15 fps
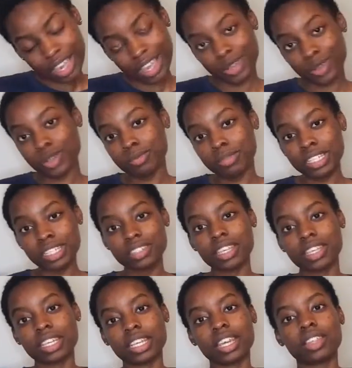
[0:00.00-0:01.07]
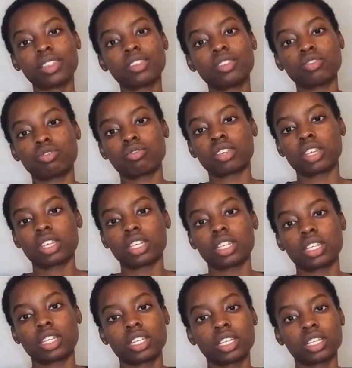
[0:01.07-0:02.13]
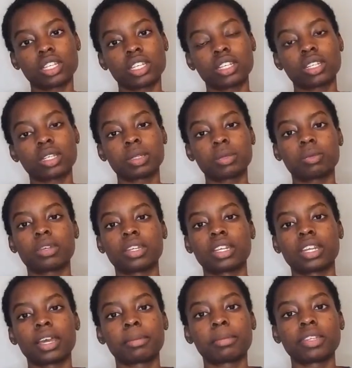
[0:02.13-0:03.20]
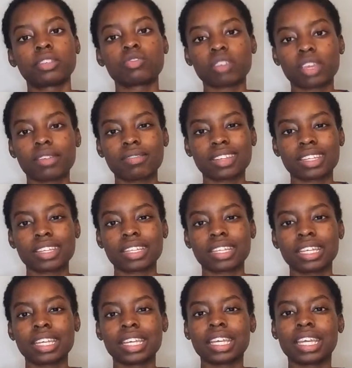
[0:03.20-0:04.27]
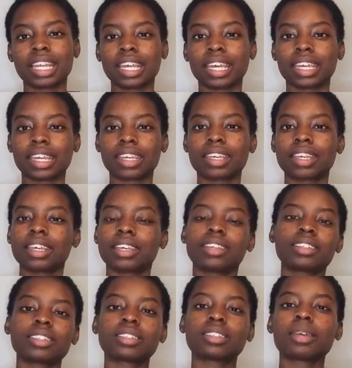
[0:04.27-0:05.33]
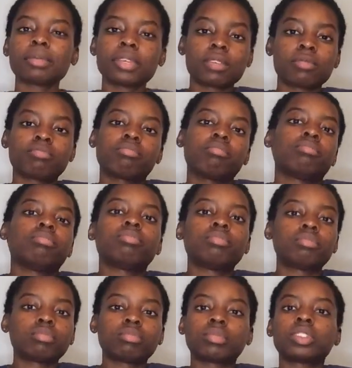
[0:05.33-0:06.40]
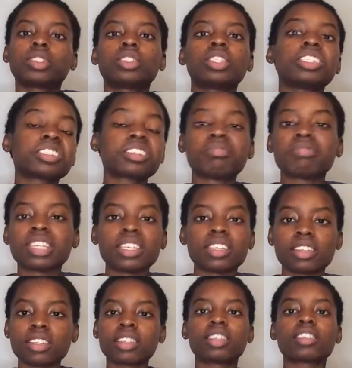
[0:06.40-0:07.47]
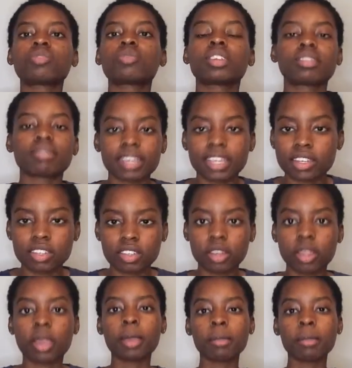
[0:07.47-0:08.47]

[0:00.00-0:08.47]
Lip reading: I normally take the train when I be traveling, like, because I mean, it's convenient, it gets you there faster.